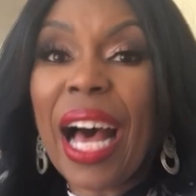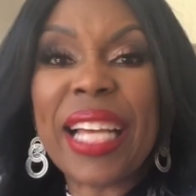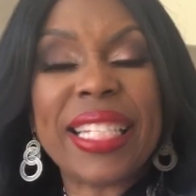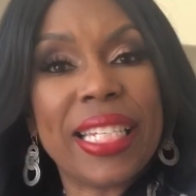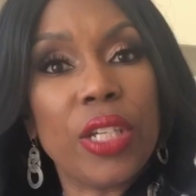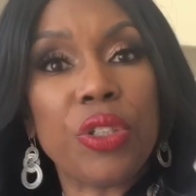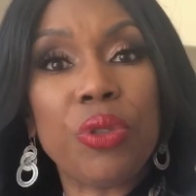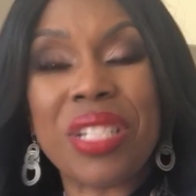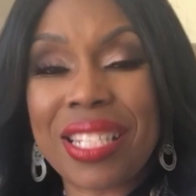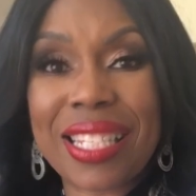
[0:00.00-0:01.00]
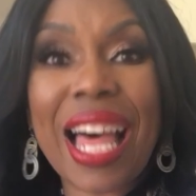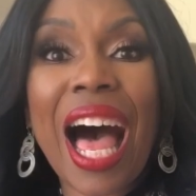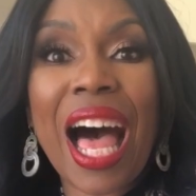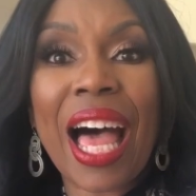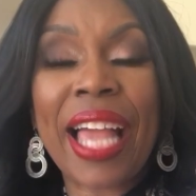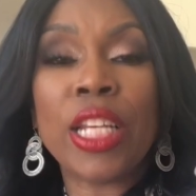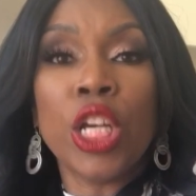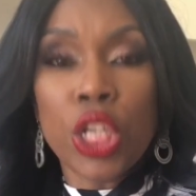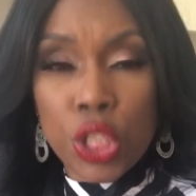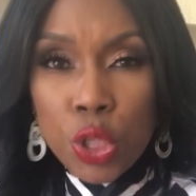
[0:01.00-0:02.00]
until you decide
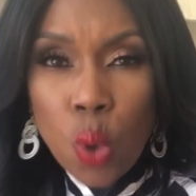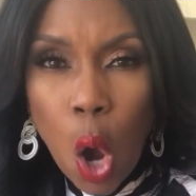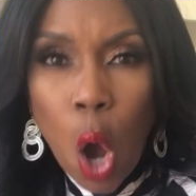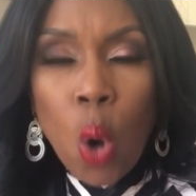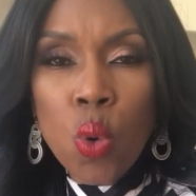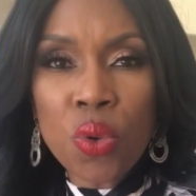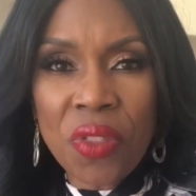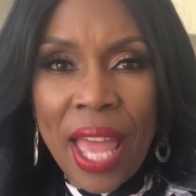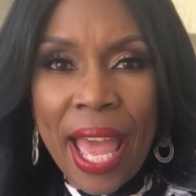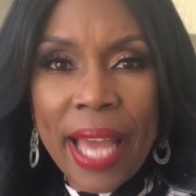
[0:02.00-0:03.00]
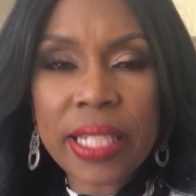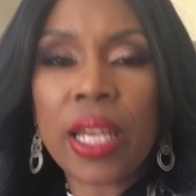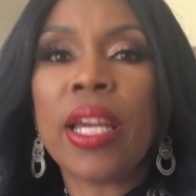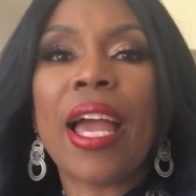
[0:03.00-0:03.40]
to own that